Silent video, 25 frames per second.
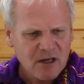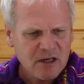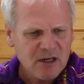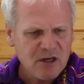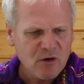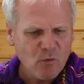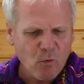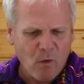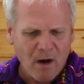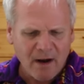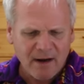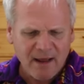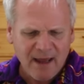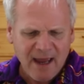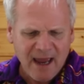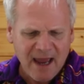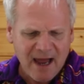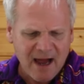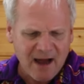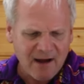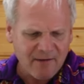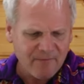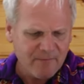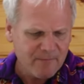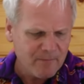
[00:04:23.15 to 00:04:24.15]
you want to
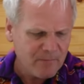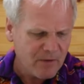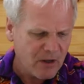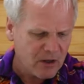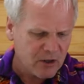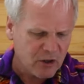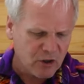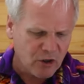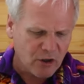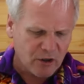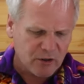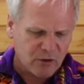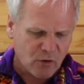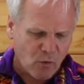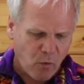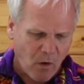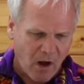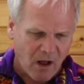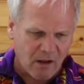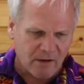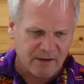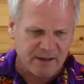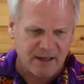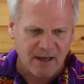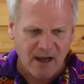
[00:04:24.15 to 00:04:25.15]
have a good
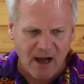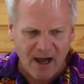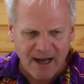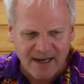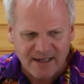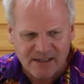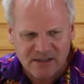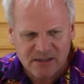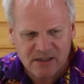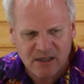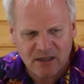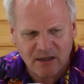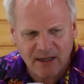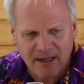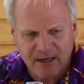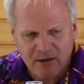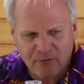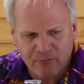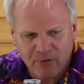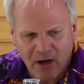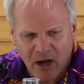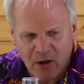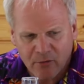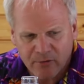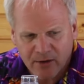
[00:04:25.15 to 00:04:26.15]
quality ice, like a
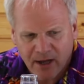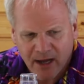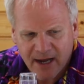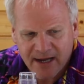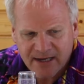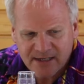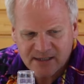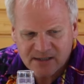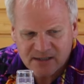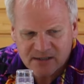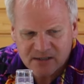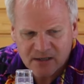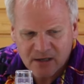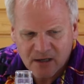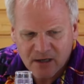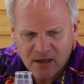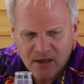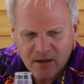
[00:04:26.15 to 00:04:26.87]
round ice,